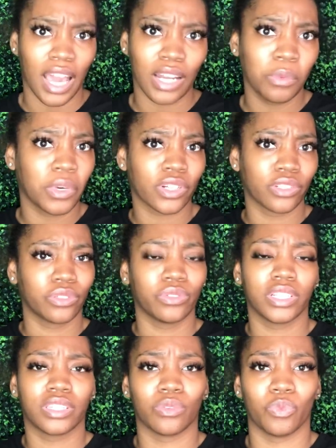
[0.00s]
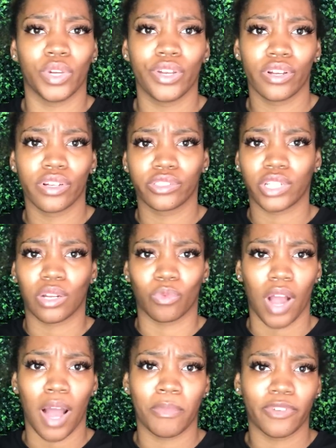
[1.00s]
I don't want her to do nothing weird, try to
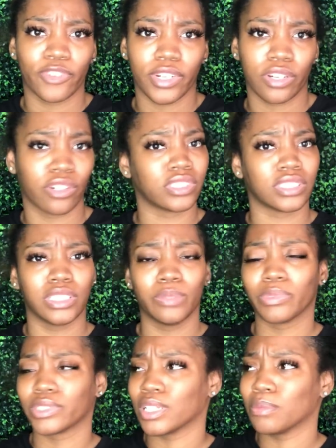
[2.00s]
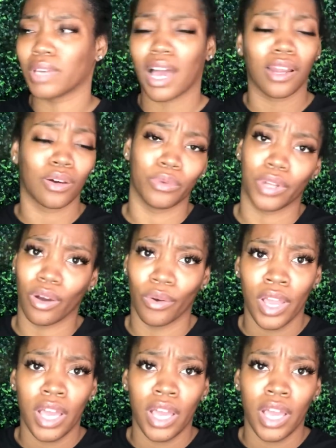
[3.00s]
rob my friend in her sleep or something. I don't know.